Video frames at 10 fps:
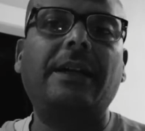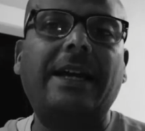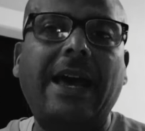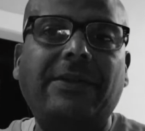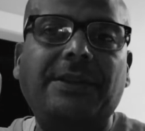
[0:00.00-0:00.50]

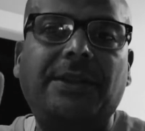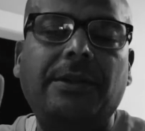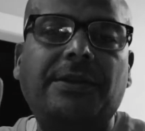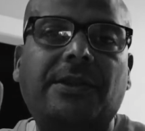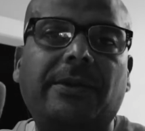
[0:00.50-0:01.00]
having
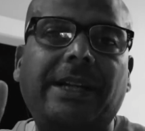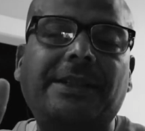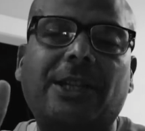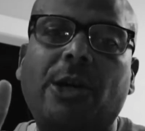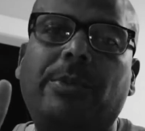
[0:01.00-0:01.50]
two
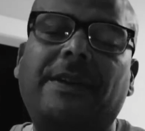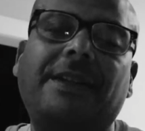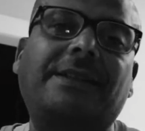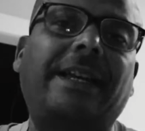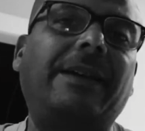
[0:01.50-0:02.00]
screens open at
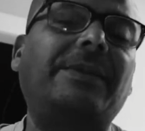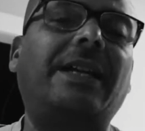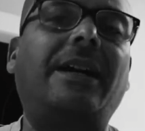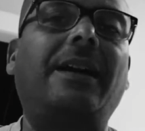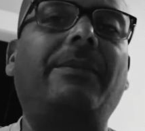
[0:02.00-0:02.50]
the same
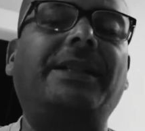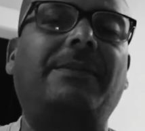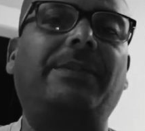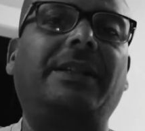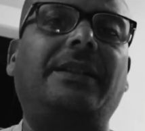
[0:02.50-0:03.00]
time makes a
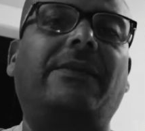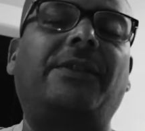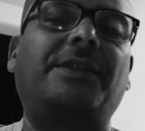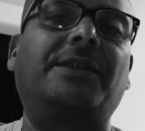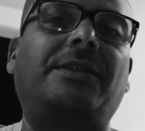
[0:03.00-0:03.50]
big
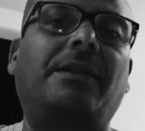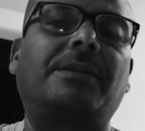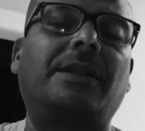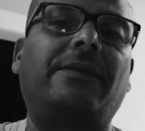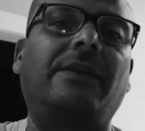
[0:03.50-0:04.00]
difference in
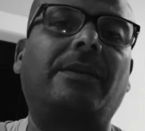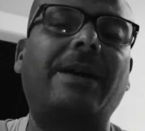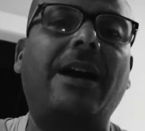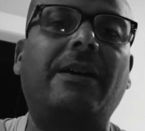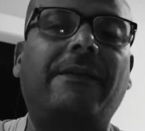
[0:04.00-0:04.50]
terms of um,
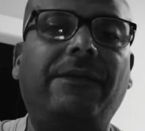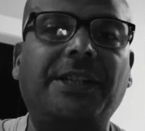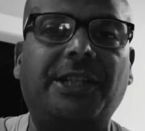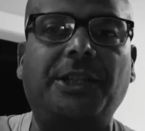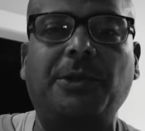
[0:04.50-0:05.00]
how
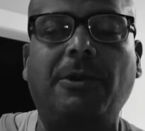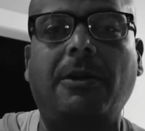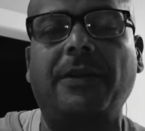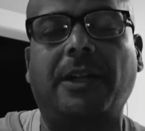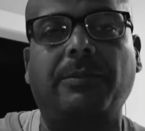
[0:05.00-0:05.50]
efficient you
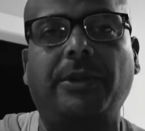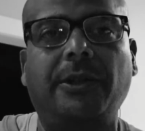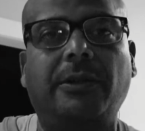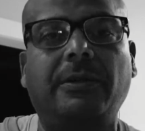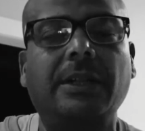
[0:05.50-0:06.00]
are on the
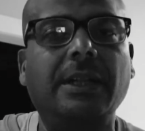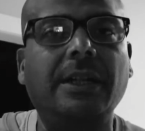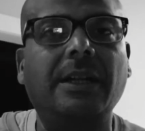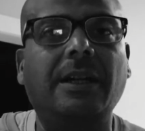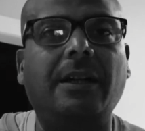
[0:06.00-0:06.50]
computer.
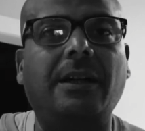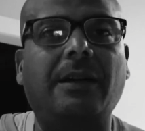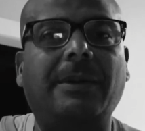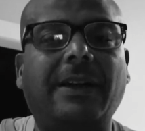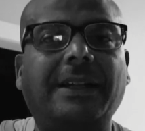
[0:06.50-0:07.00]

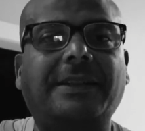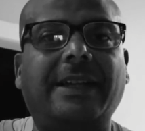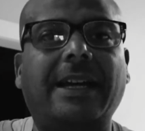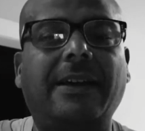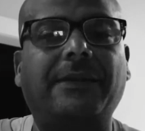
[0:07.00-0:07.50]
Um, I like to
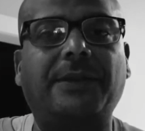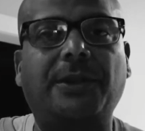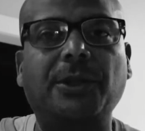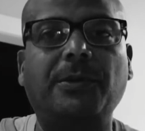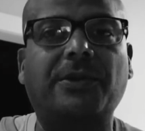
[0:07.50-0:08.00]
have
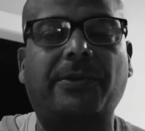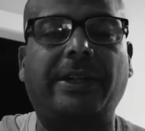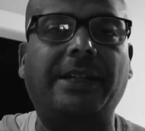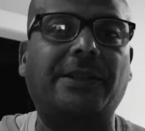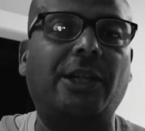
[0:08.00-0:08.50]
two
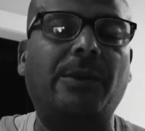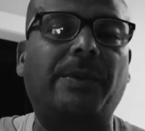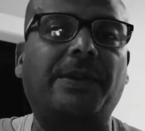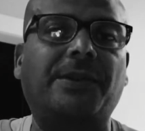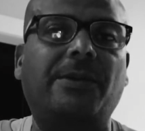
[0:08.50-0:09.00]
screens
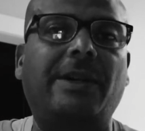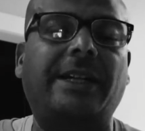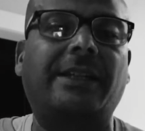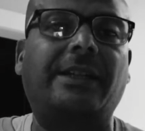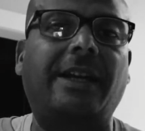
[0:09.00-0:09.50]
open so I
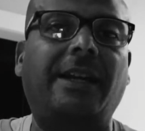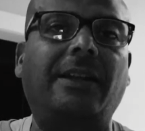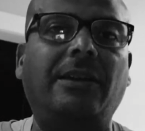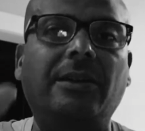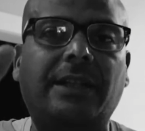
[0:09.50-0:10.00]
can
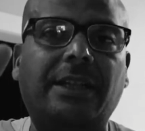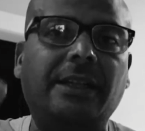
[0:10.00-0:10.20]
kind of look